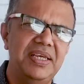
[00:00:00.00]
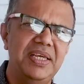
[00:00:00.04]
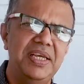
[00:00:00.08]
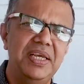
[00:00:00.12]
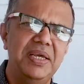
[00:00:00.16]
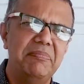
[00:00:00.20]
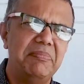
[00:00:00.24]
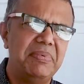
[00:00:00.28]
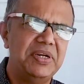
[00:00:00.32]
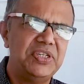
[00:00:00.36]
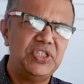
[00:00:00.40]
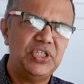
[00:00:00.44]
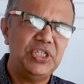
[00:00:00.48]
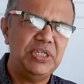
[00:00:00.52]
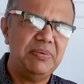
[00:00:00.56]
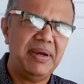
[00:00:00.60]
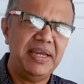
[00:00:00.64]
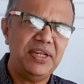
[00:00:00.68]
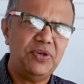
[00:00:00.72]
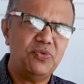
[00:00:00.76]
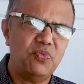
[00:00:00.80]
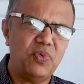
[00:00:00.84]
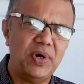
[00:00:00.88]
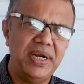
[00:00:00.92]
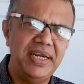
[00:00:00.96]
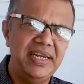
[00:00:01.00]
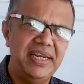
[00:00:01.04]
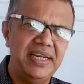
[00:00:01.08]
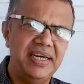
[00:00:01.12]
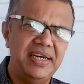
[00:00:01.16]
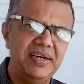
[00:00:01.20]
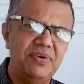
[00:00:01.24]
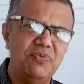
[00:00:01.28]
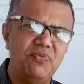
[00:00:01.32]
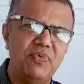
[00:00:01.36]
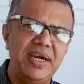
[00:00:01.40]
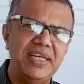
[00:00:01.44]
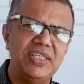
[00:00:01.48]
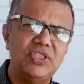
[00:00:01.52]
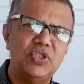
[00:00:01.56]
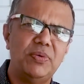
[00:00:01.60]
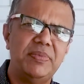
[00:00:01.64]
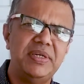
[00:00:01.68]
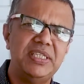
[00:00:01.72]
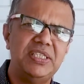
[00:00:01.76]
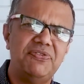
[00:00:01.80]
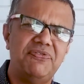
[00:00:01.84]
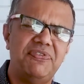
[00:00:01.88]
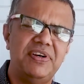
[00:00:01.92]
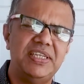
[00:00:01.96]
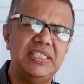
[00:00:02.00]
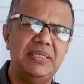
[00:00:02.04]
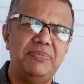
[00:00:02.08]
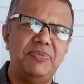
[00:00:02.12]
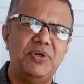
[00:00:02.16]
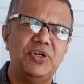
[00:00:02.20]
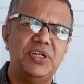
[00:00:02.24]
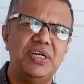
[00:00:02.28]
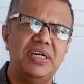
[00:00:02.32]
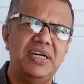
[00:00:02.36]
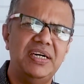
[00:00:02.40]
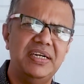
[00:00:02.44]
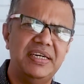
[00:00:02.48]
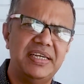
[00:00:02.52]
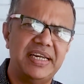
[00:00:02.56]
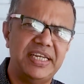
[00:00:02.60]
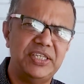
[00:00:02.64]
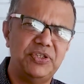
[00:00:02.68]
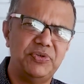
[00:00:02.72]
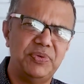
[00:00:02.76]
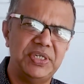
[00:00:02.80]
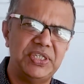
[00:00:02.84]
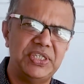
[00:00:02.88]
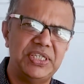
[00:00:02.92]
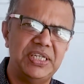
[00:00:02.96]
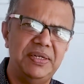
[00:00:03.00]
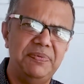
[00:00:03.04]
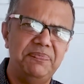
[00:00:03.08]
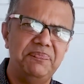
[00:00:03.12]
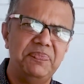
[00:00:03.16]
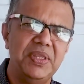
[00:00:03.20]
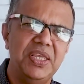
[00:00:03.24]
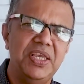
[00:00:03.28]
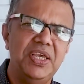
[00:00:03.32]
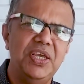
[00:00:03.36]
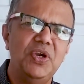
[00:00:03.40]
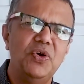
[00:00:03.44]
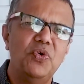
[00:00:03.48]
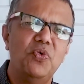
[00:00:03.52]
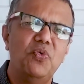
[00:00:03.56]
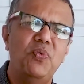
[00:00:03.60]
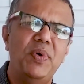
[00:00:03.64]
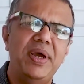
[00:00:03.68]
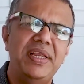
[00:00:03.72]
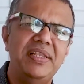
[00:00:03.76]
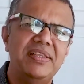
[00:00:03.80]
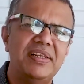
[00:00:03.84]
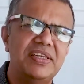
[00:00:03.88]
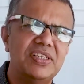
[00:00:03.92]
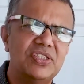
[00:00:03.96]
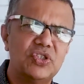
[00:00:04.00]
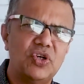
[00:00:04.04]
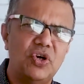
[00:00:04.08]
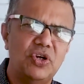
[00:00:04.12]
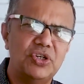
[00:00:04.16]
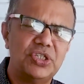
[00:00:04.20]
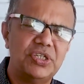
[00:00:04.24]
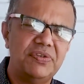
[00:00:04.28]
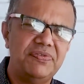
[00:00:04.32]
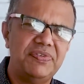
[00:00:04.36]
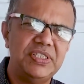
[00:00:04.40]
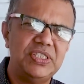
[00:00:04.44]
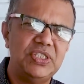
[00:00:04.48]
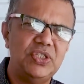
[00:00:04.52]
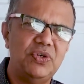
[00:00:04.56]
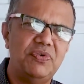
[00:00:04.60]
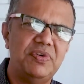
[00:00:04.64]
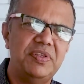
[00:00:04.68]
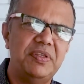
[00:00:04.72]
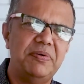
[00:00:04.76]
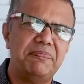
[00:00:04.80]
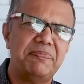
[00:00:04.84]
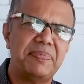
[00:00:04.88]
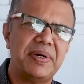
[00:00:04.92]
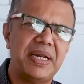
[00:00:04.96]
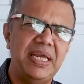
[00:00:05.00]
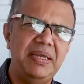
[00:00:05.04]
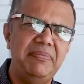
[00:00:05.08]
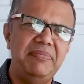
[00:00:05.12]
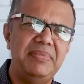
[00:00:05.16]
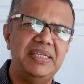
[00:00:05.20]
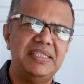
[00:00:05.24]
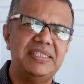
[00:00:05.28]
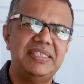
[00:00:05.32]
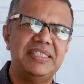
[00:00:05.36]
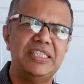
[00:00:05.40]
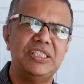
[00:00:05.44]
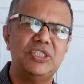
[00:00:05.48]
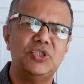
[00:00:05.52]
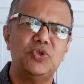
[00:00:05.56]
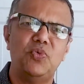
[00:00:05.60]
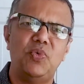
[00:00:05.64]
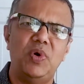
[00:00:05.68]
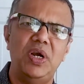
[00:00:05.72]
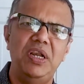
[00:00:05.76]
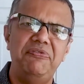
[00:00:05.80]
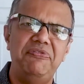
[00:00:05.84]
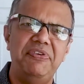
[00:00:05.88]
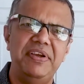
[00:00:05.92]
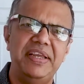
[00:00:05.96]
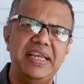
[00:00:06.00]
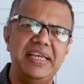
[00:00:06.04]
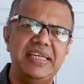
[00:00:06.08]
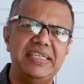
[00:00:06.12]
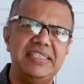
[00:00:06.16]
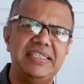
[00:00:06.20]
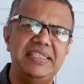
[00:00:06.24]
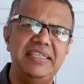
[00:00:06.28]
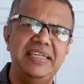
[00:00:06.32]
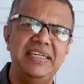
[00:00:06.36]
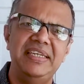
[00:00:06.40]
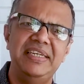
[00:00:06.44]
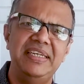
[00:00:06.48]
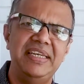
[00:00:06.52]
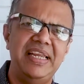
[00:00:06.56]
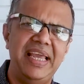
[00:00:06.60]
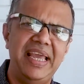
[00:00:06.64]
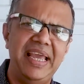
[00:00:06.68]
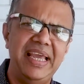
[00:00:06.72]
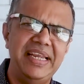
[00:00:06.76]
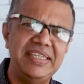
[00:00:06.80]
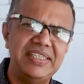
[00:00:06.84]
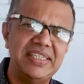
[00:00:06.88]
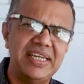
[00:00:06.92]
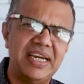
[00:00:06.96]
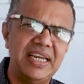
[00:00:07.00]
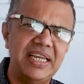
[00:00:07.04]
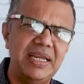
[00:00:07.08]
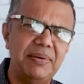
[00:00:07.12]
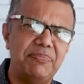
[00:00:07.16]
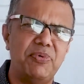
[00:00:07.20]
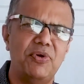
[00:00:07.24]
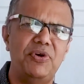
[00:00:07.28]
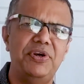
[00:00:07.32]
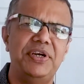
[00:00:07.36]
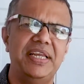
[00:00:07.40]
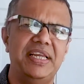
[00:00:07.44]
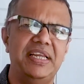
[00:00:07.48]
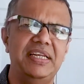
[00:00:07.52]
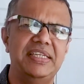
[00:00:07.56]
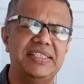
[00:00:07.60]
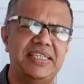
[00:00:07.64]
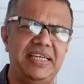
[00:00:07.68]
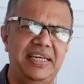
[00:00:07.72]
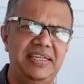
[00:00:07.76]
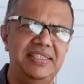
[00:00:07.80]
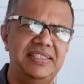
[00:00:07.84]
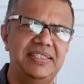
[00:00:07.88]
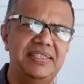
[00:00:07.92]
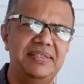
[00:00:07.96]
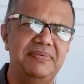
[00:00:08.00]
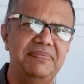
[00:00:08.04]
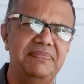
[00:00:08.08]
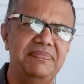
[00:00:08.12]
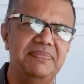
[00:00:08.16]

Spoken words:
But she might wonder why so much fuss about her graduation when there is controversy over the Prime Minister's qualification in entire political science.